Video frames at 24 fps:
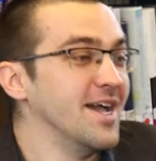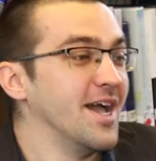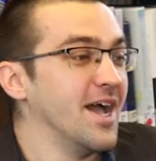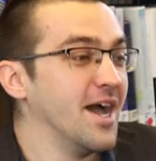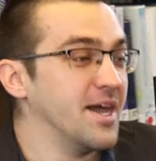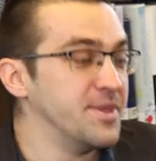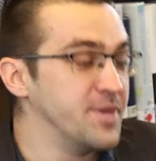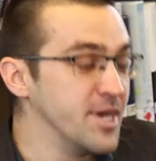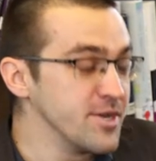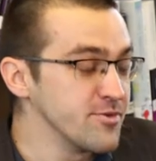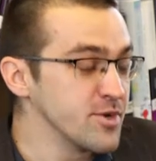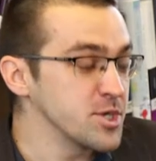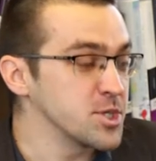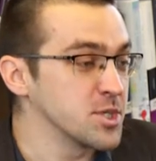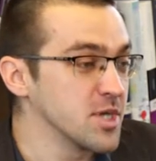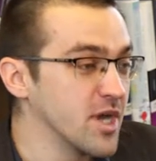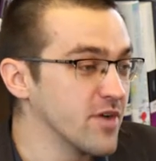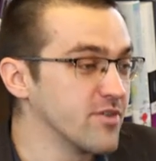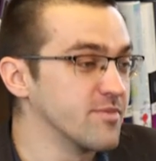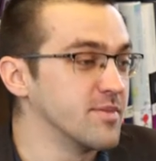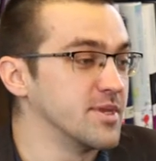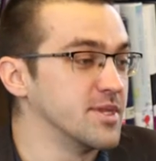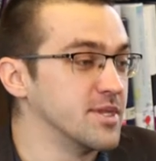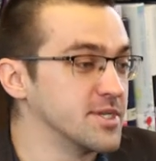And then Russian
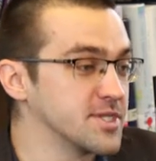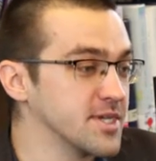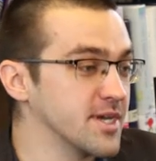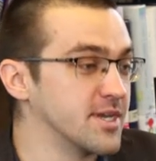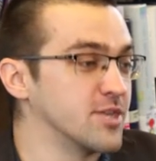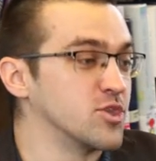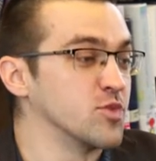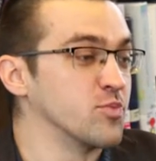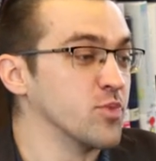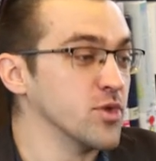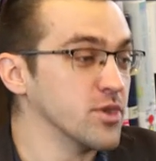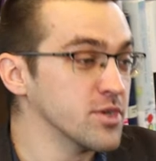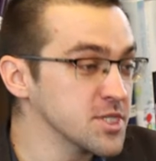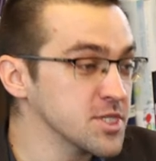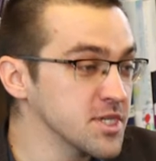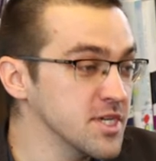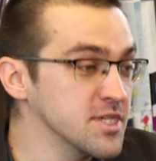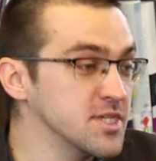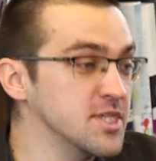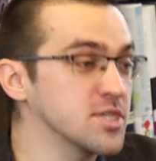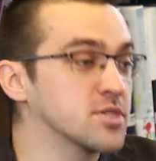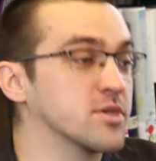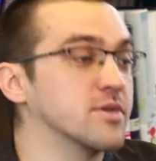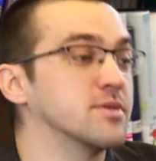government decided to
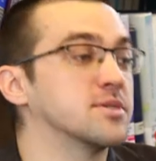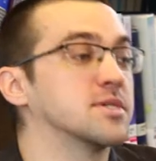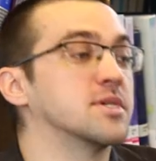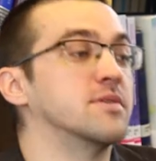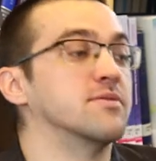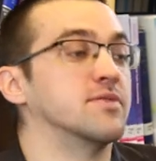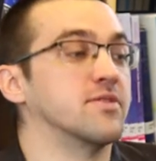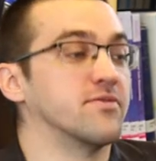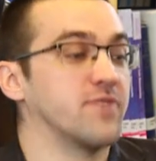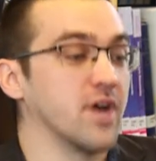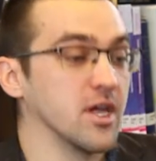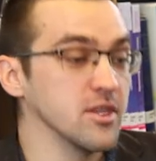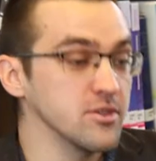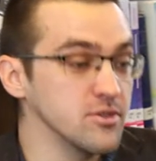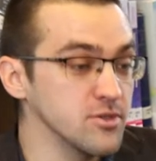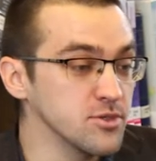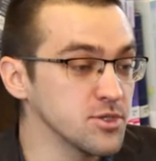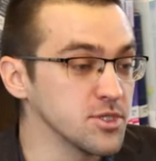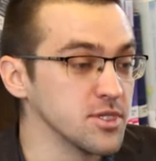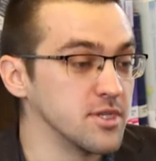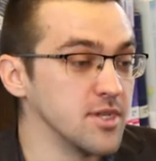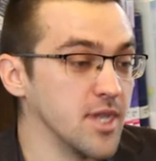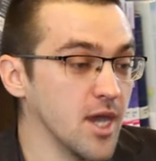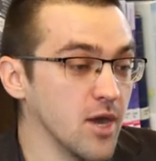politicize these conservative
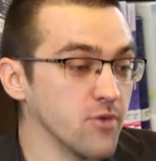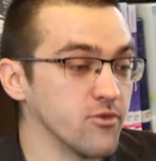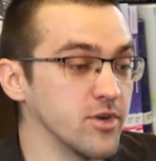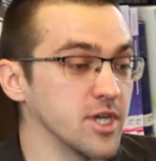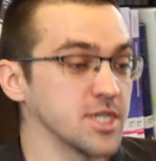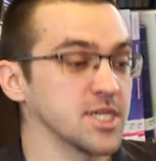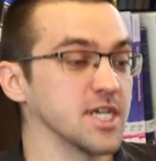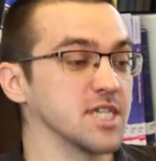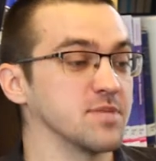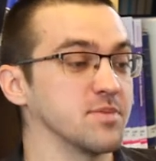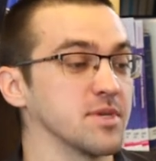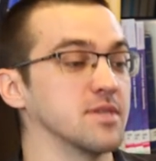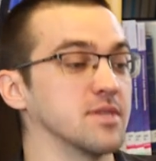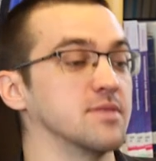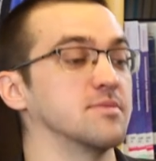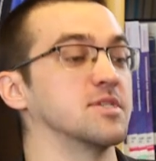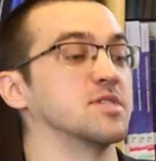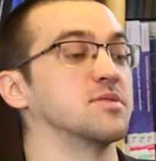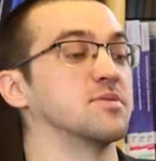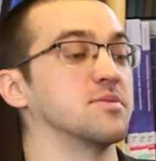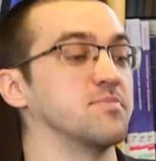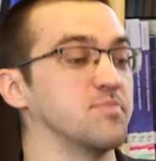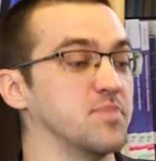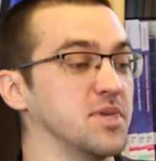values, and now Russia has become
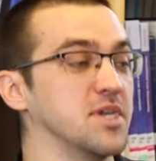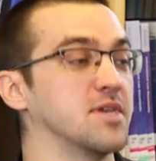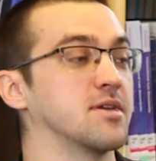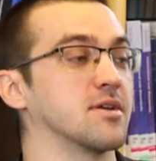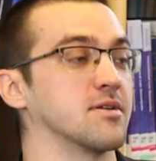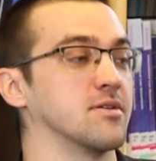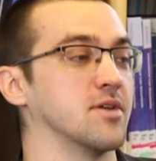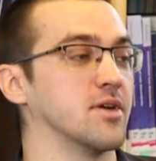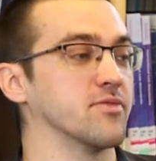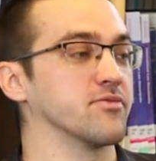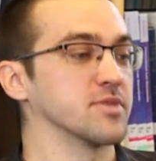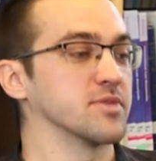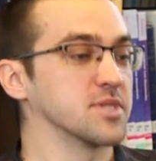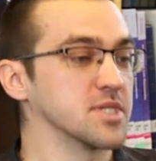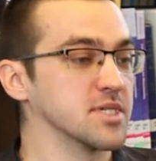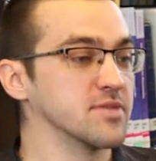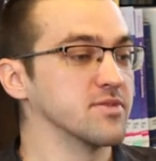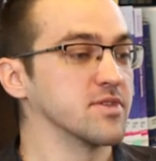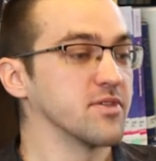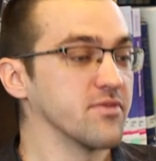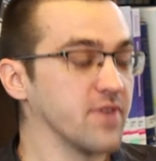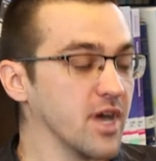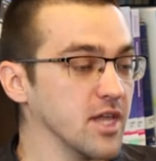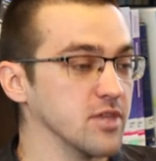this beacon of
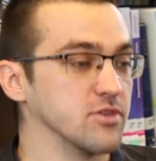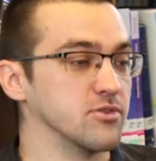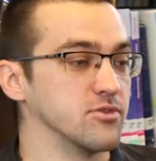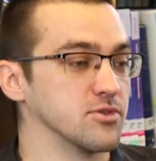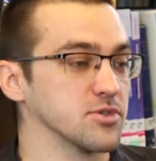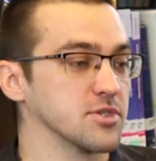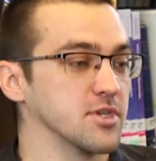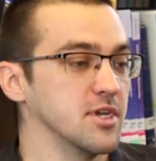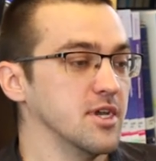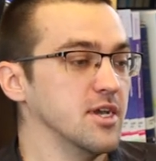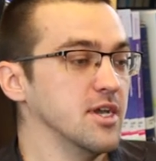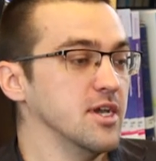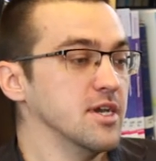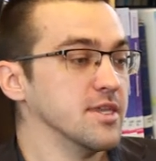conservative values.